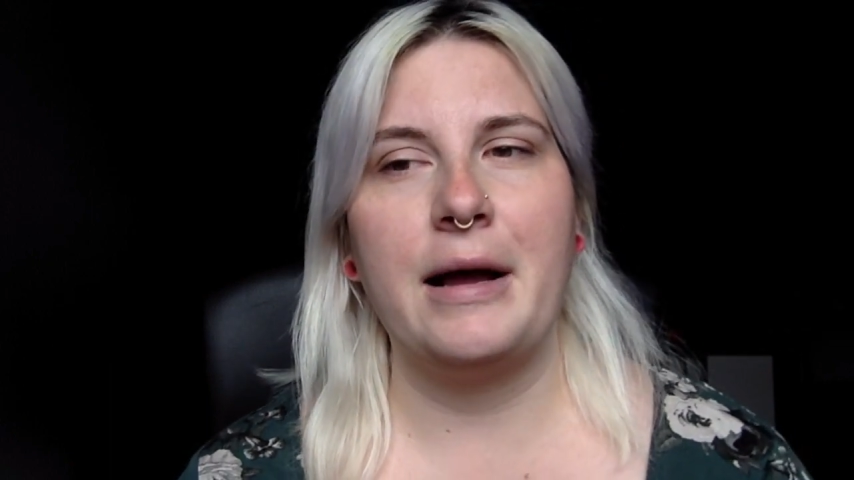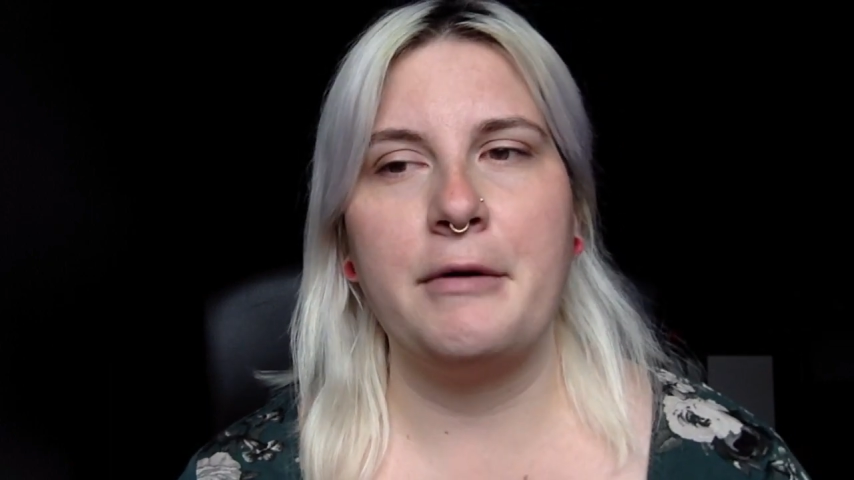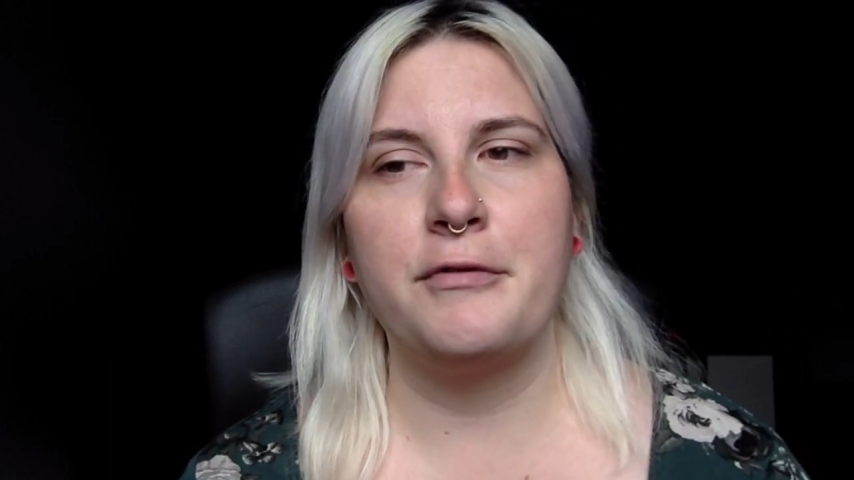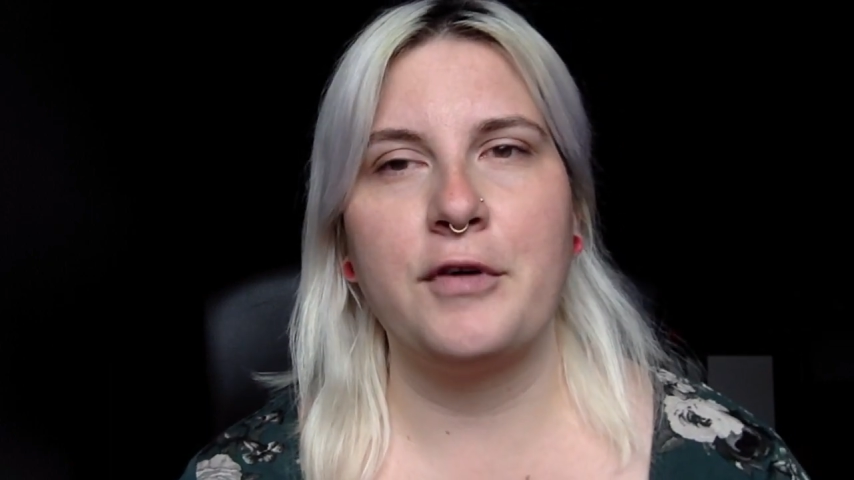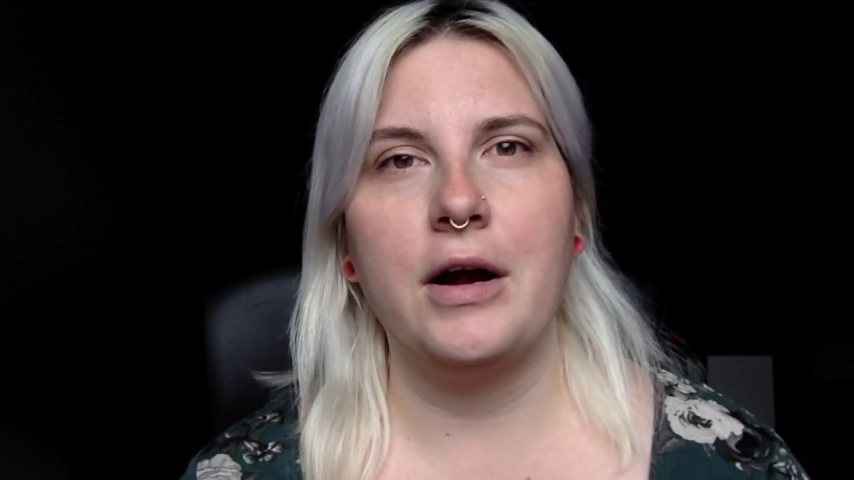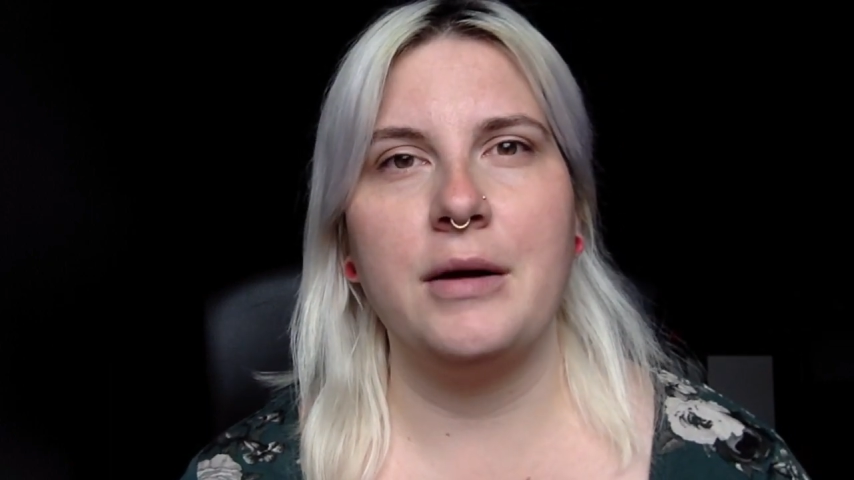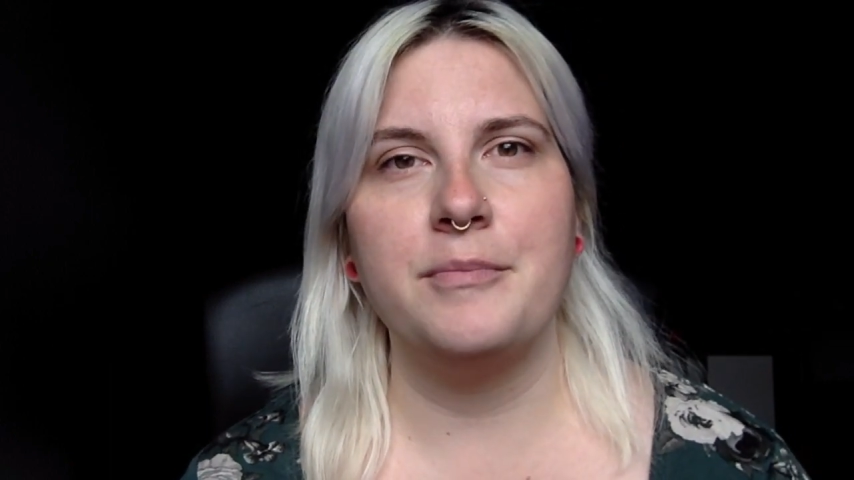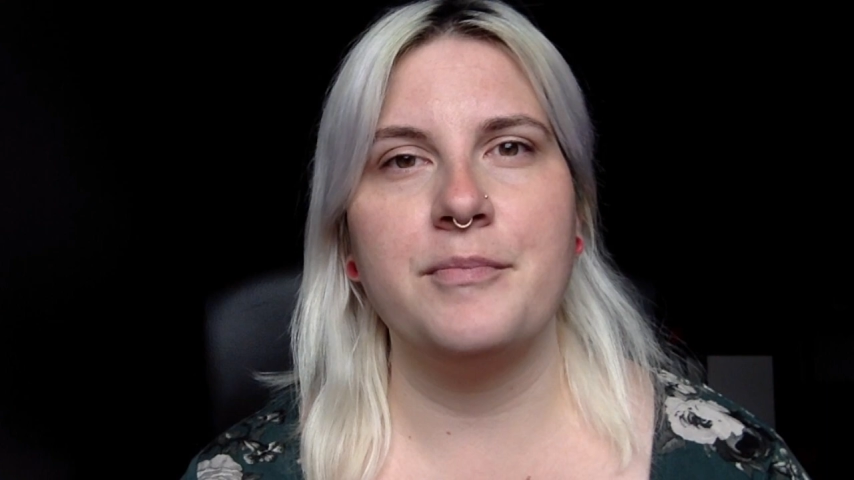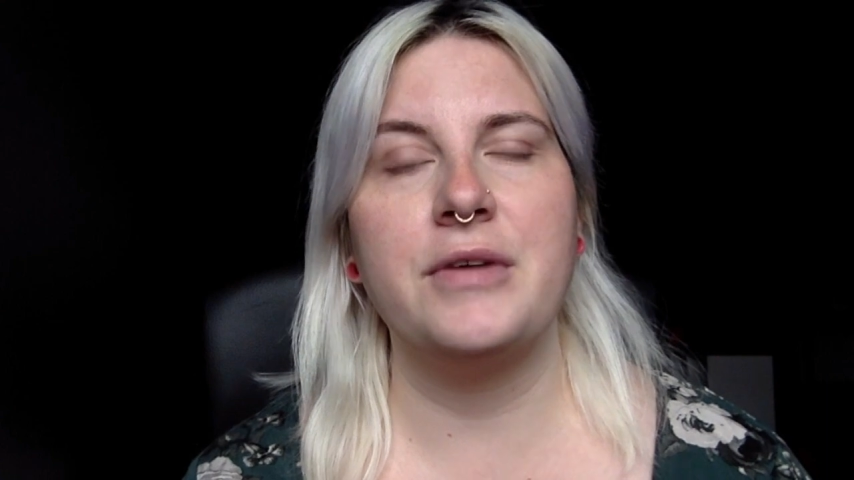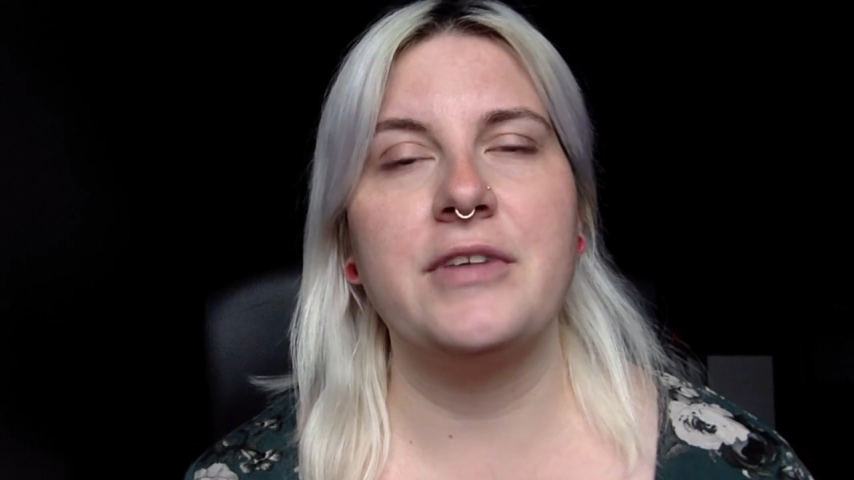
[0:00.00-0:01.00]

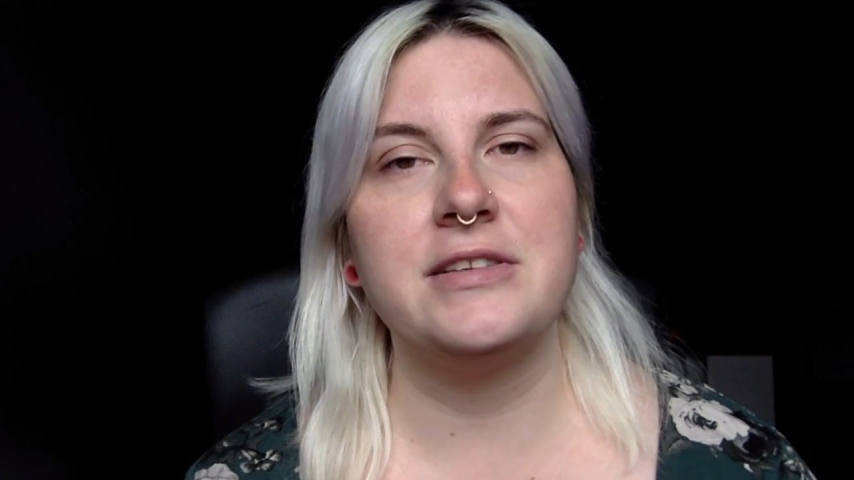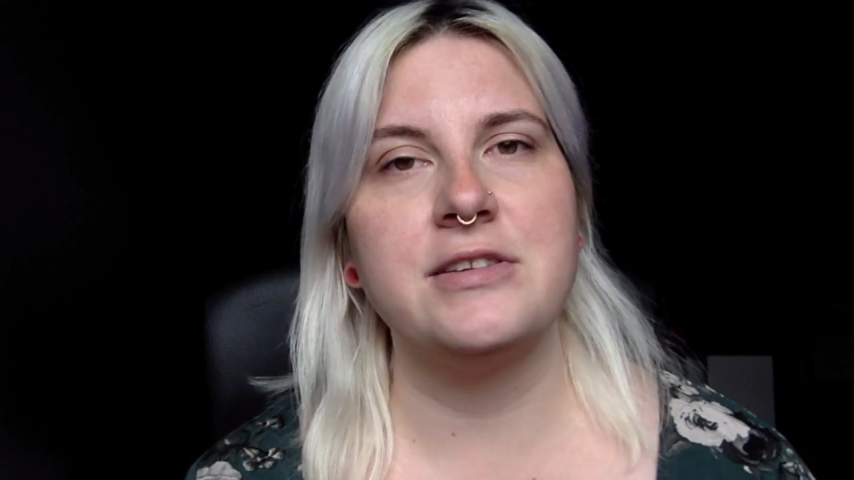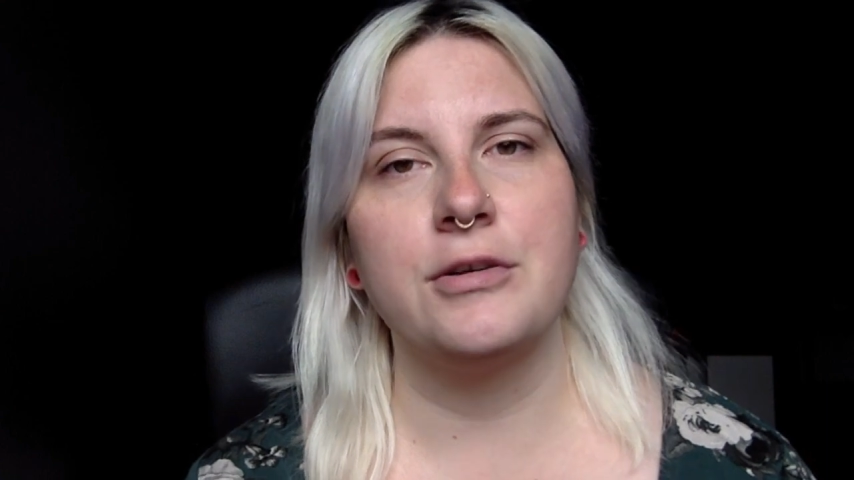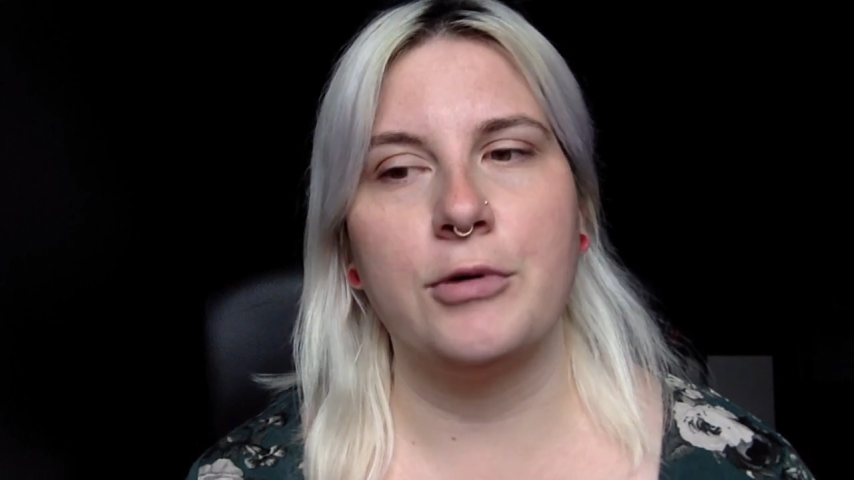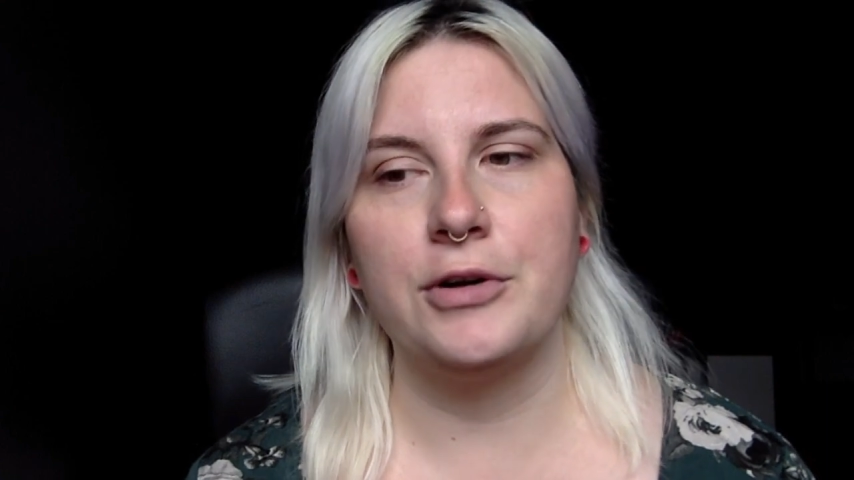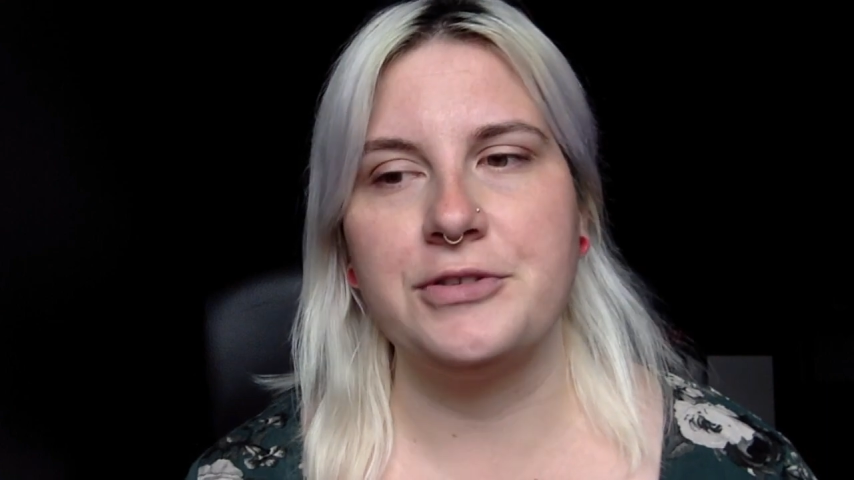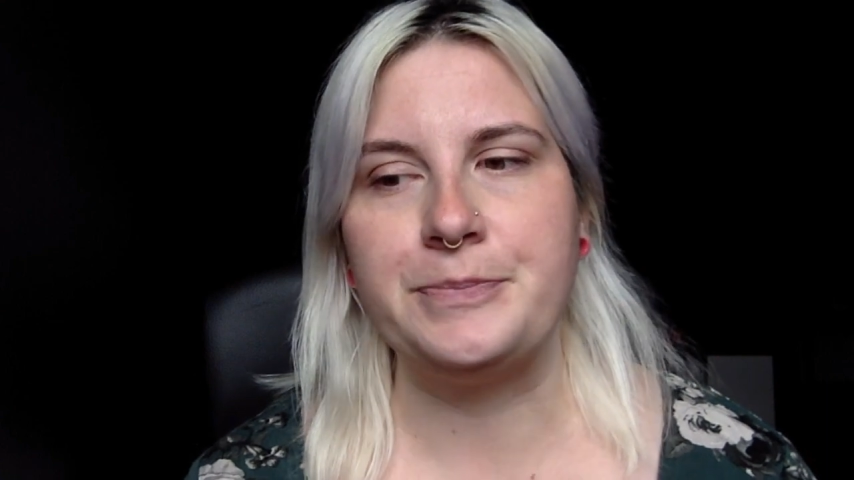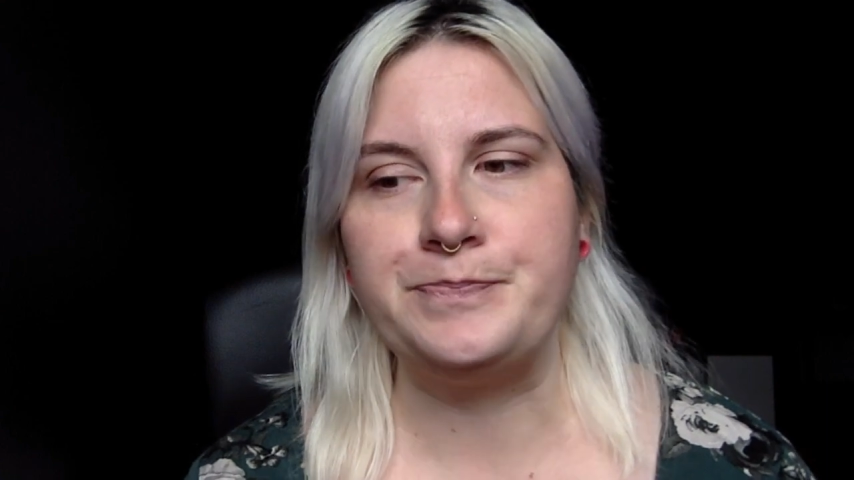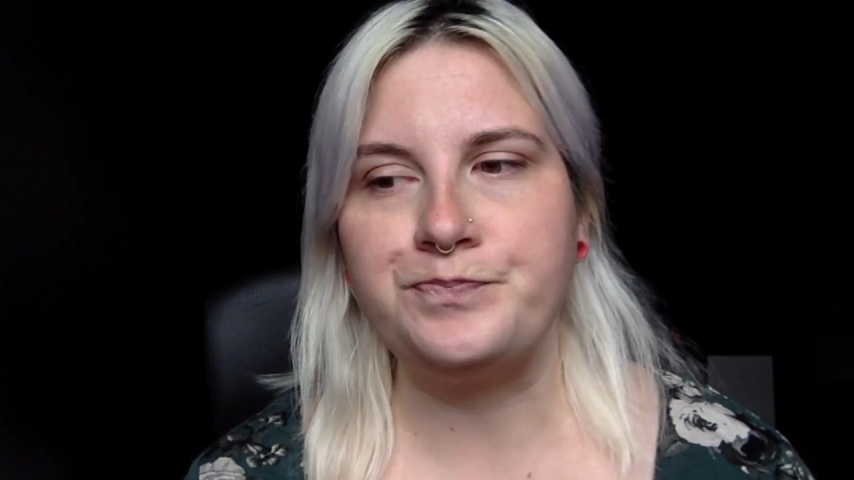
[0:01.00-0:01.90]
from events in the world.